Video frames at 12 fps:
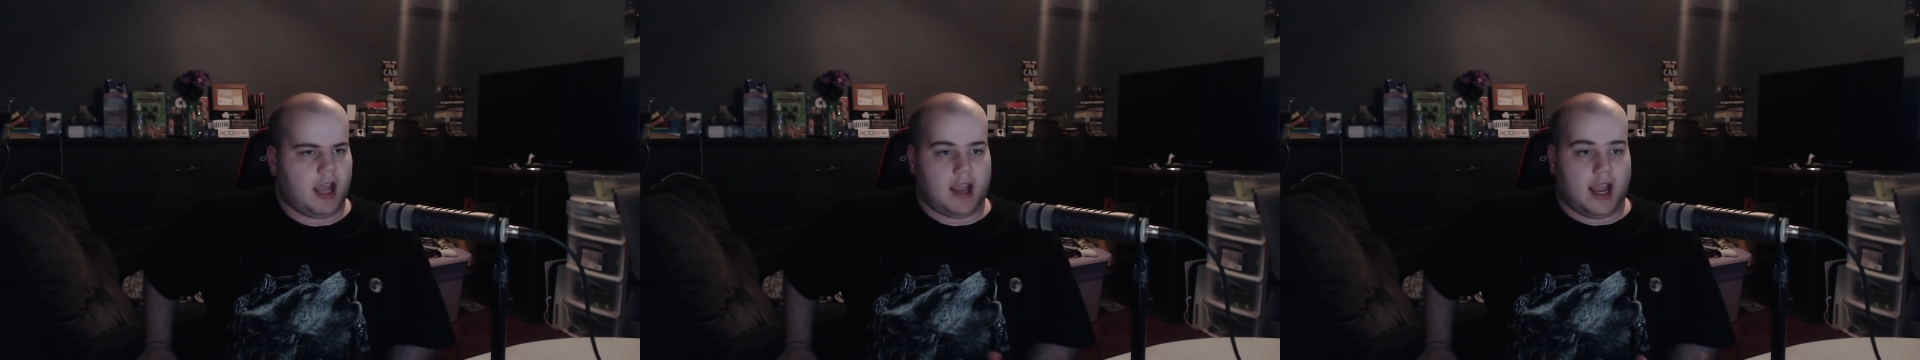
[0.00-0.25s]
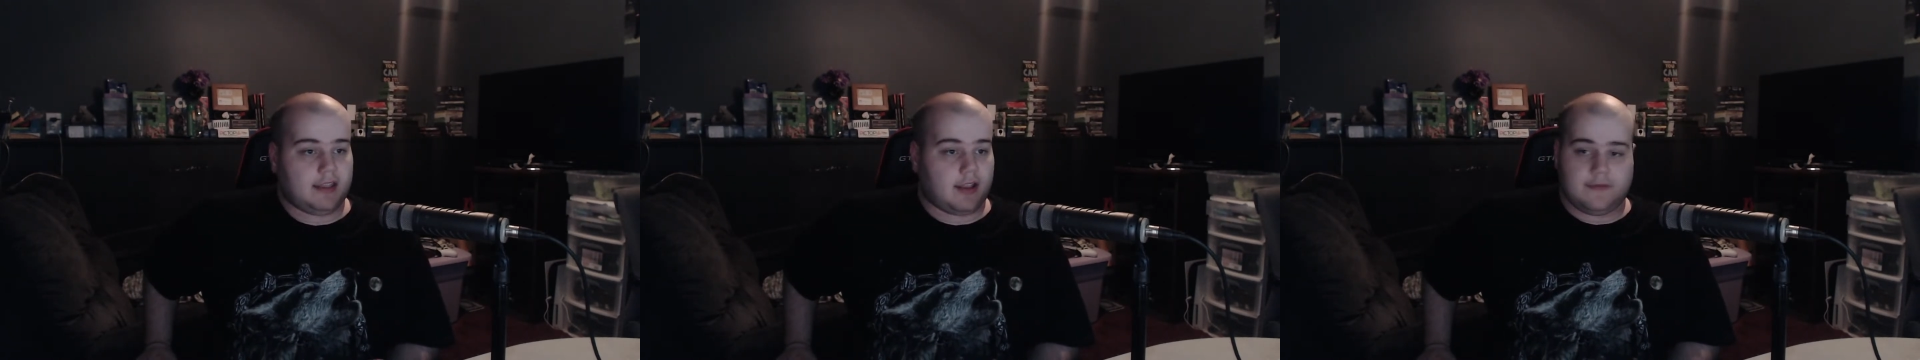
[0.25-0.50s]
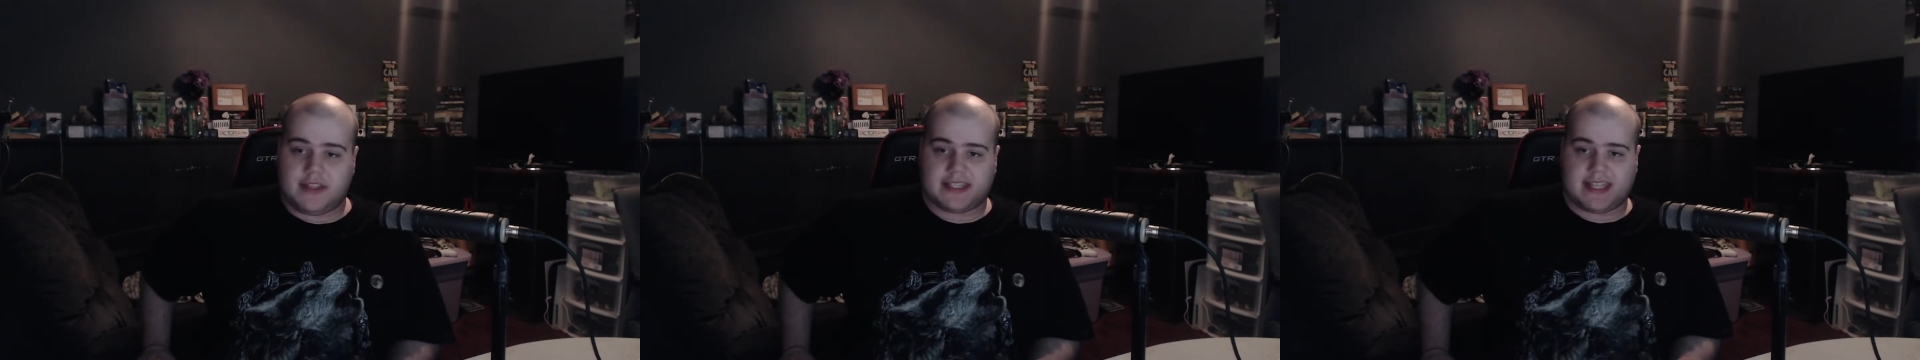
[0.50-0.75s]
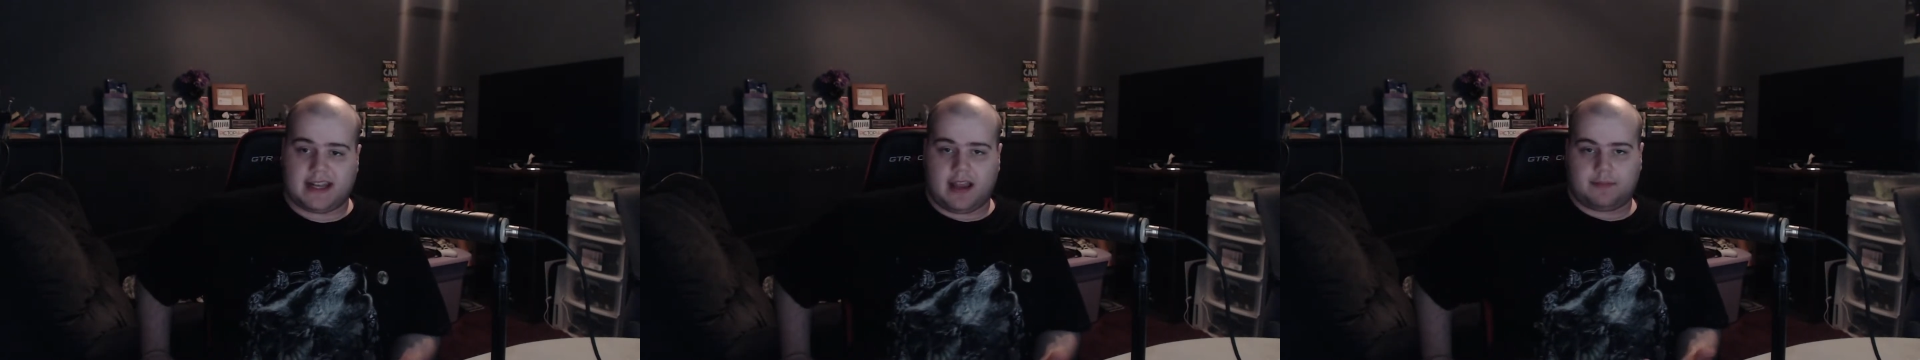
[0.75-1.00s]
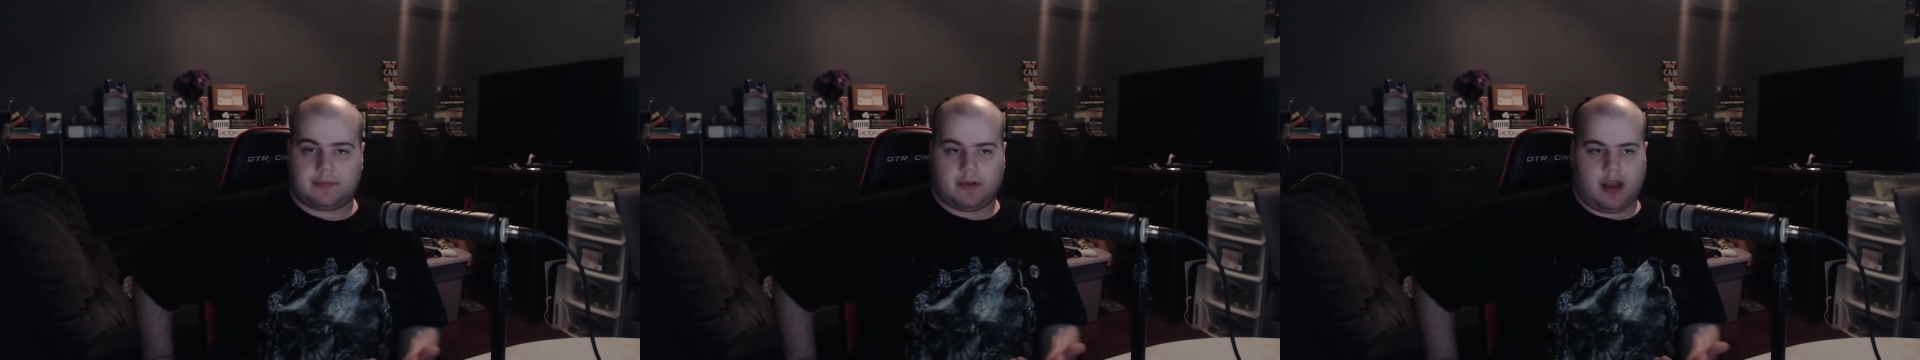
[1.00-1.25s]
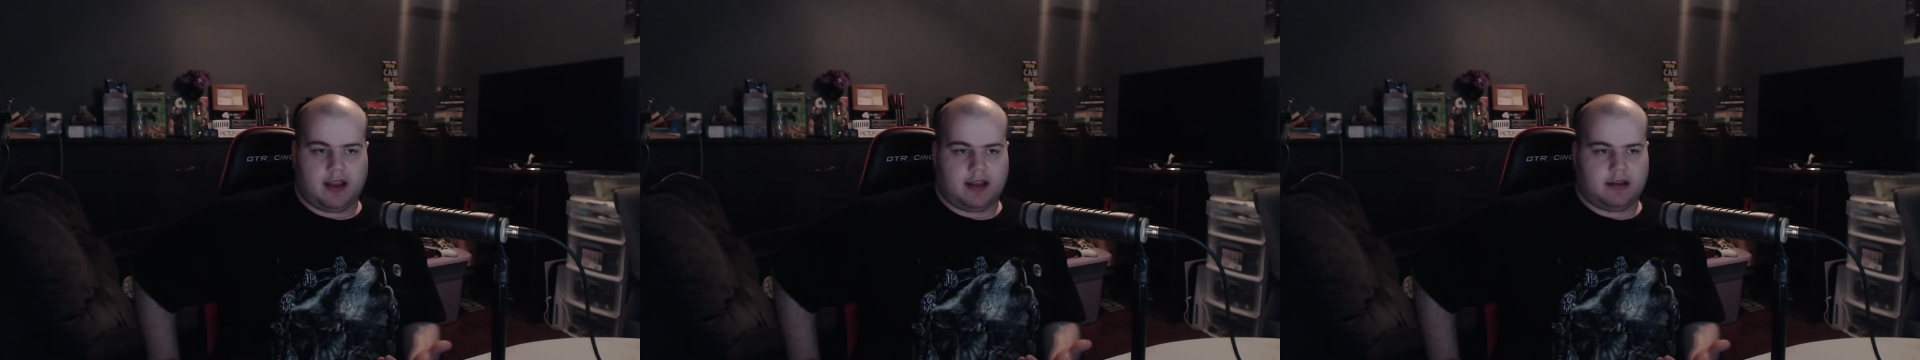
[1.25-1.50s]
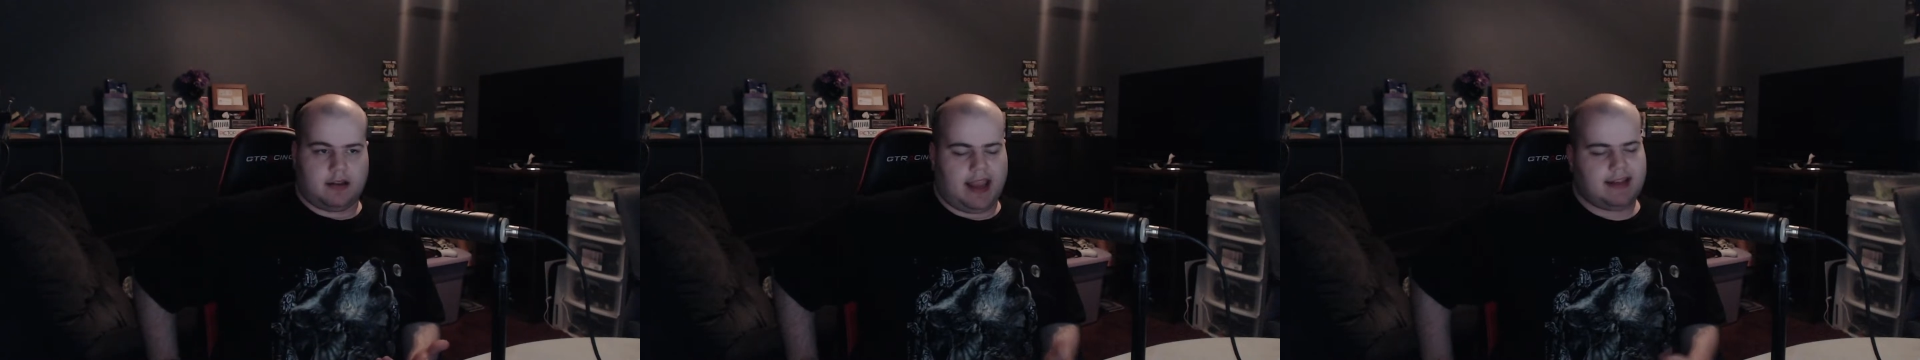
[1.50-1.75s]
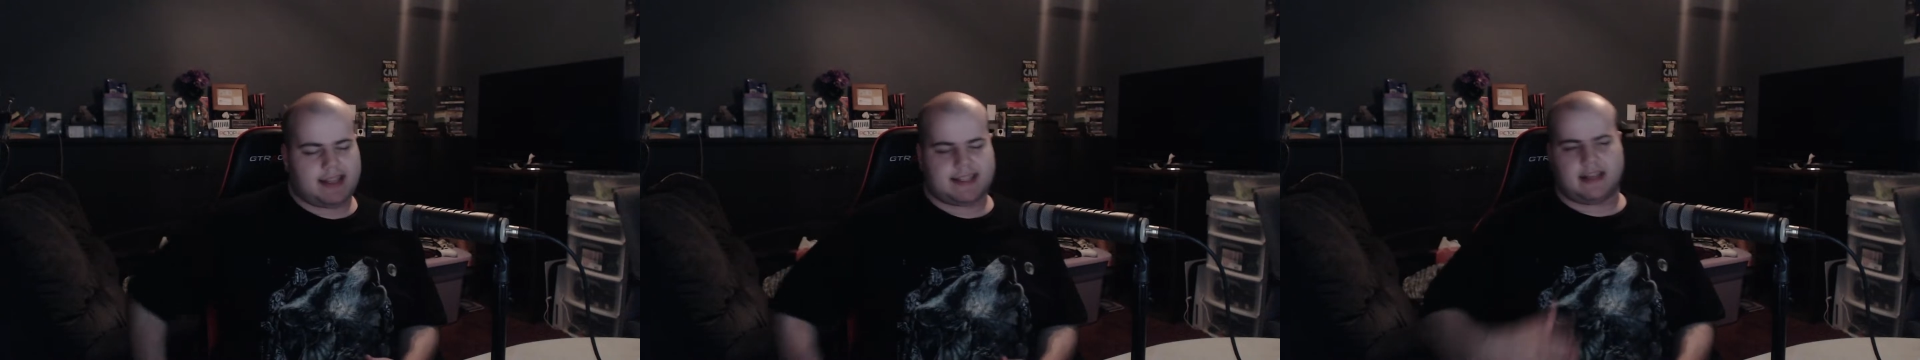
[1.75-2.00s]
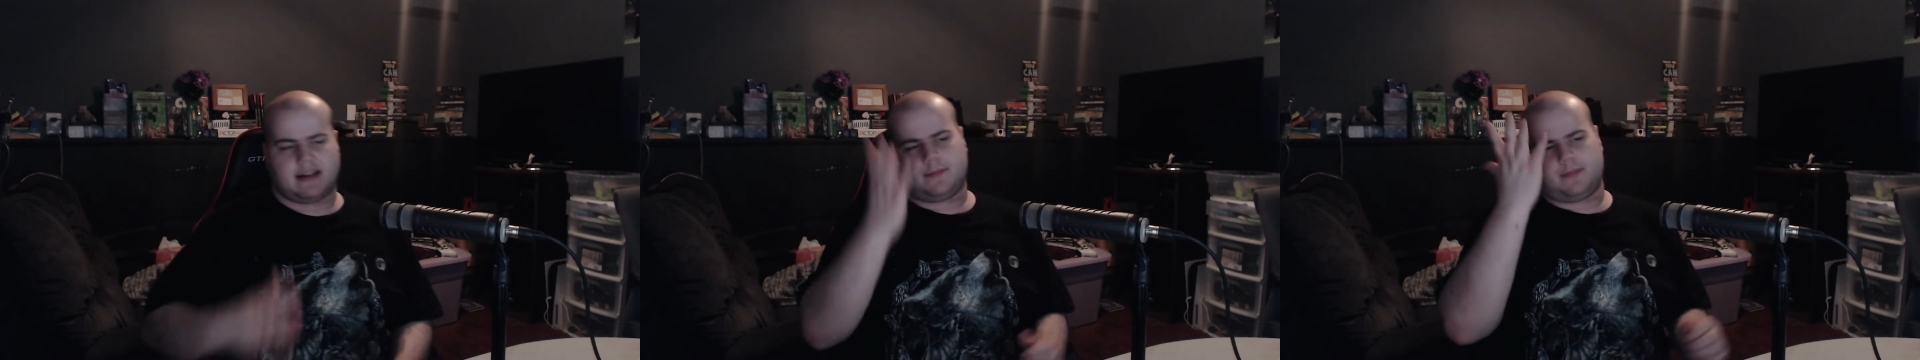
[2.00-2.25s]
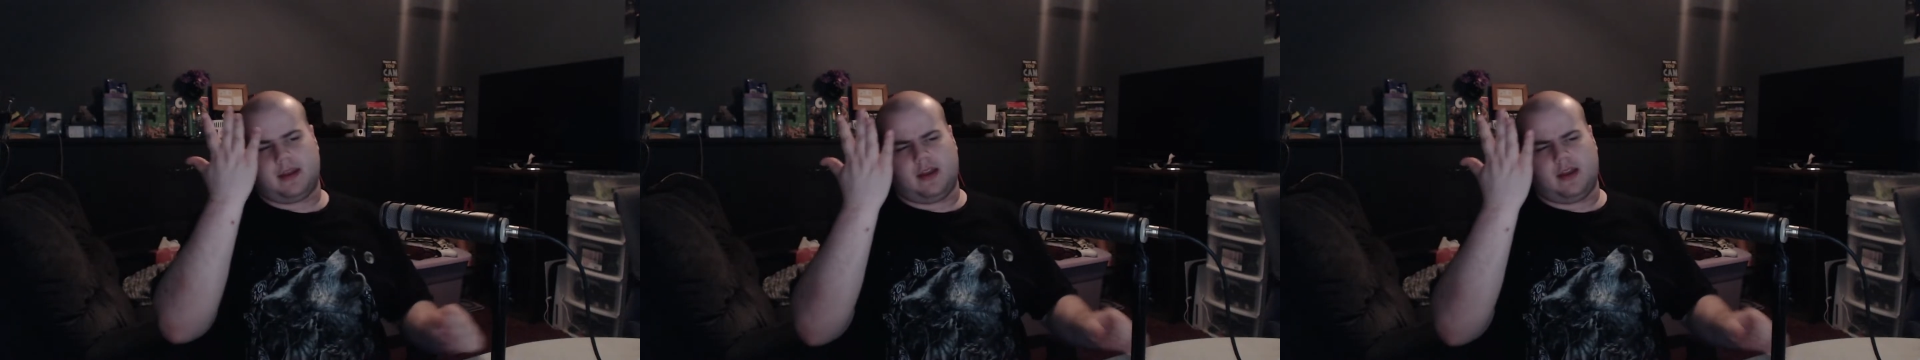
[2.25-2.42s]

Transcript: love this setup. And I set up.